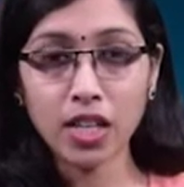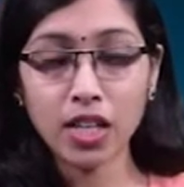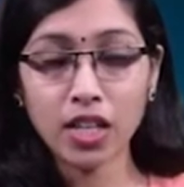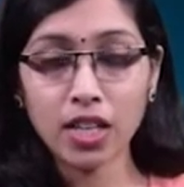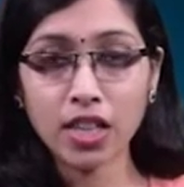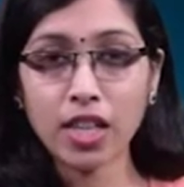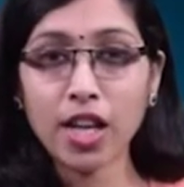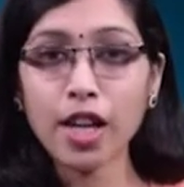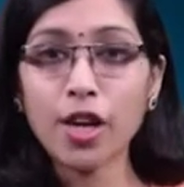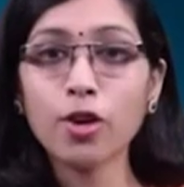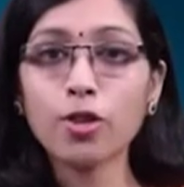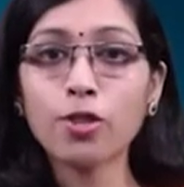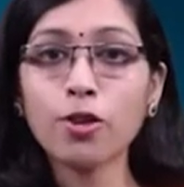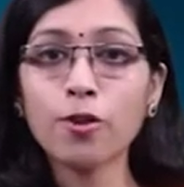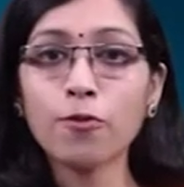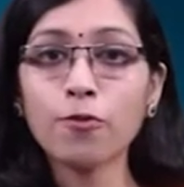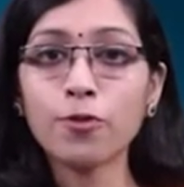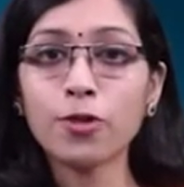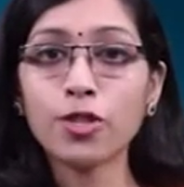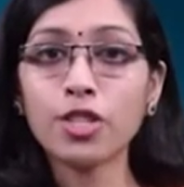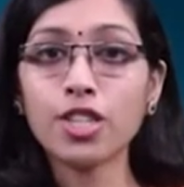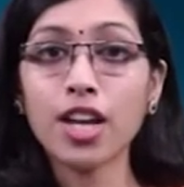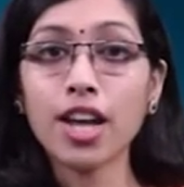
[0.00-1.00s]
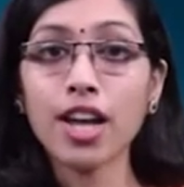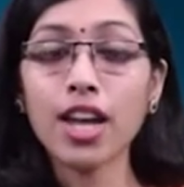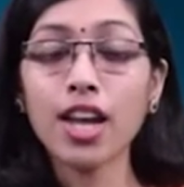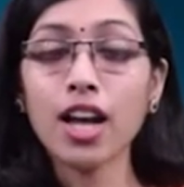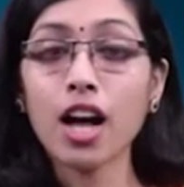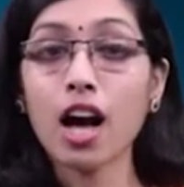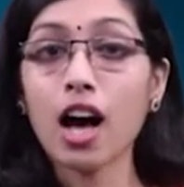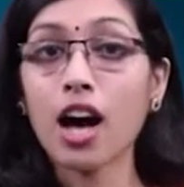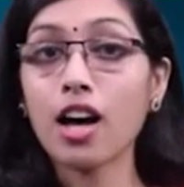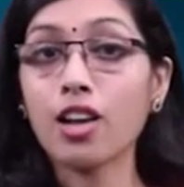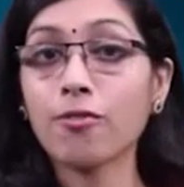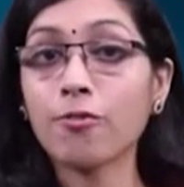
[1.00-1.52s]
The youth of today
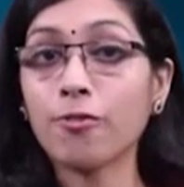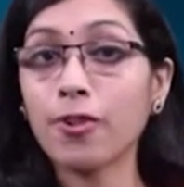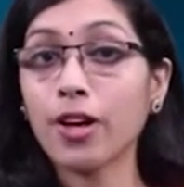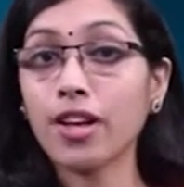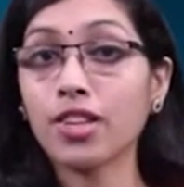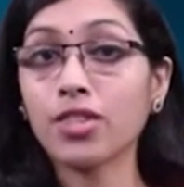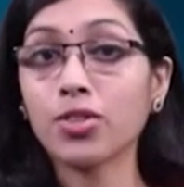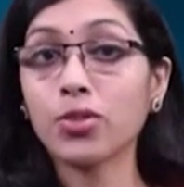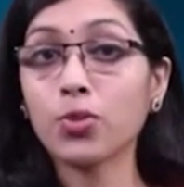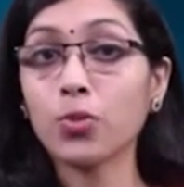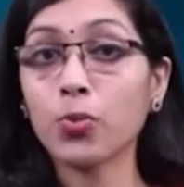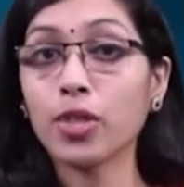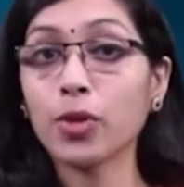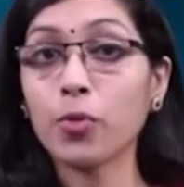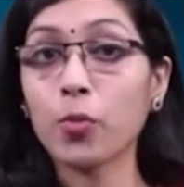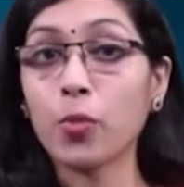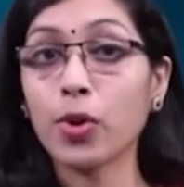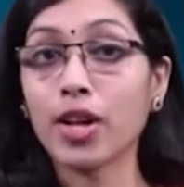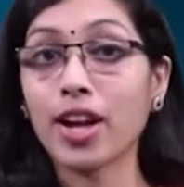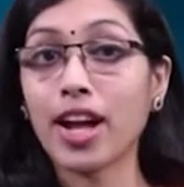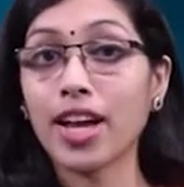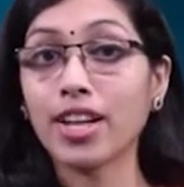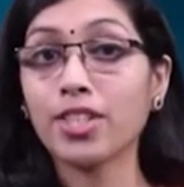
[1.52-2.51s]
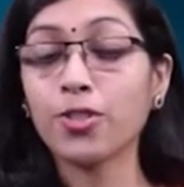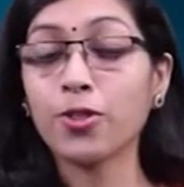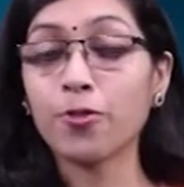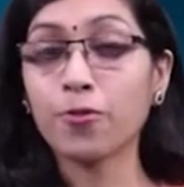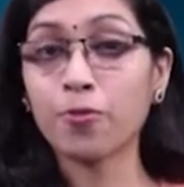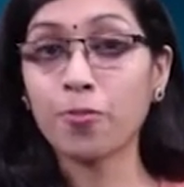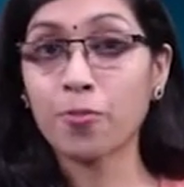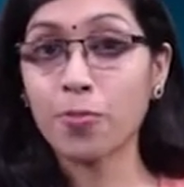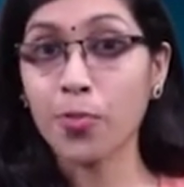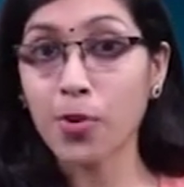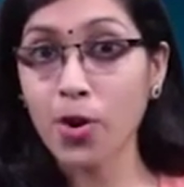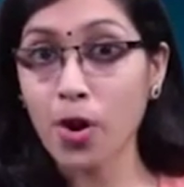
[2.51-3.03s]
are faced with a variety of
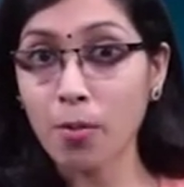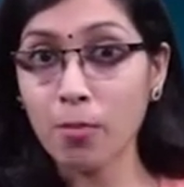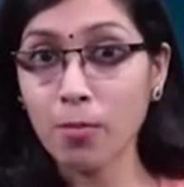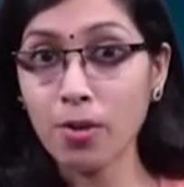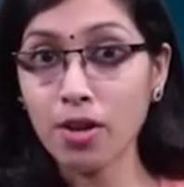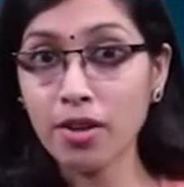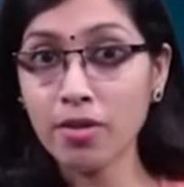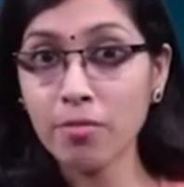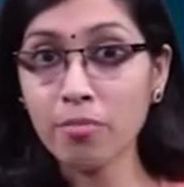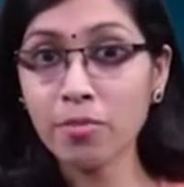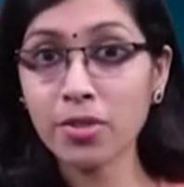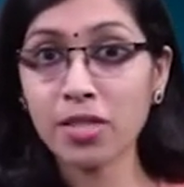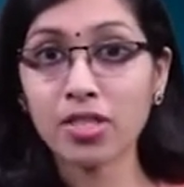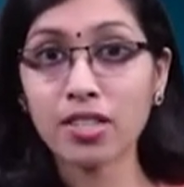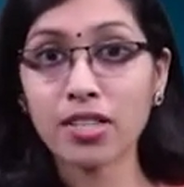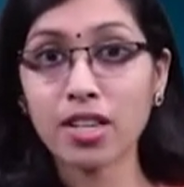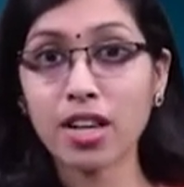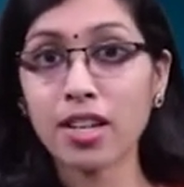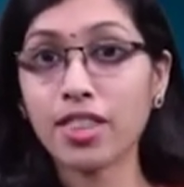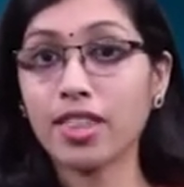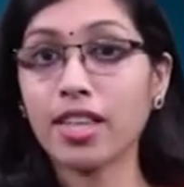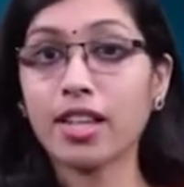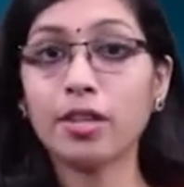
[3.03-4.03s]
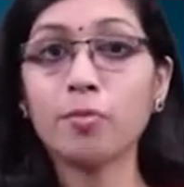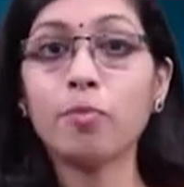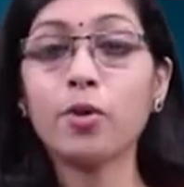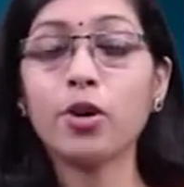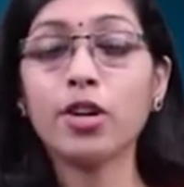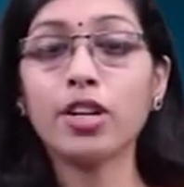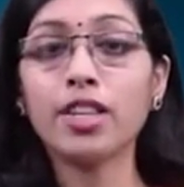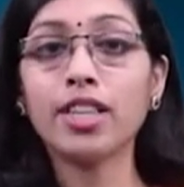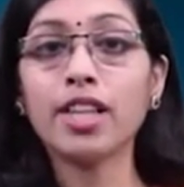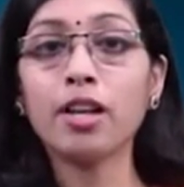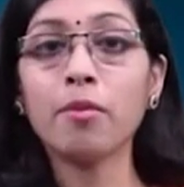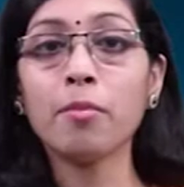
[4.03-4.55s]
problems that
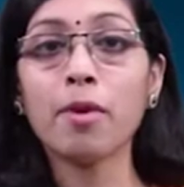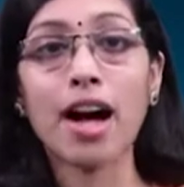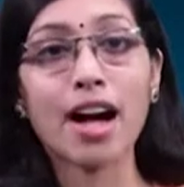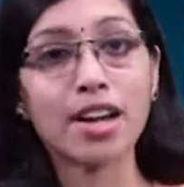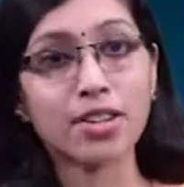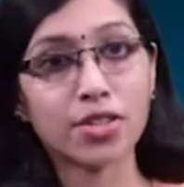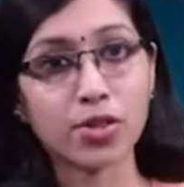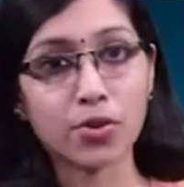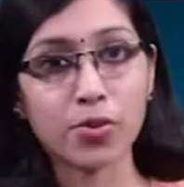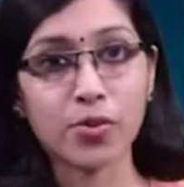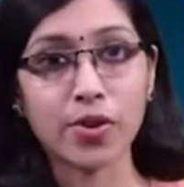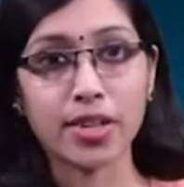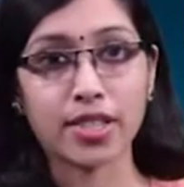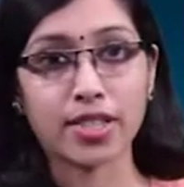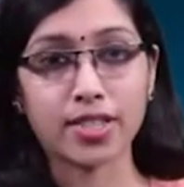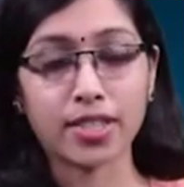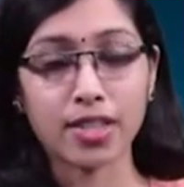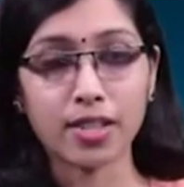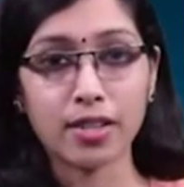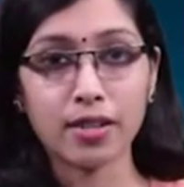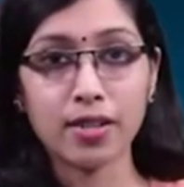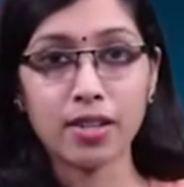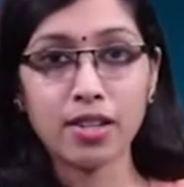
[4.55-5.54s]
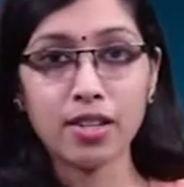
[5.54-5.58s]
put them at risk.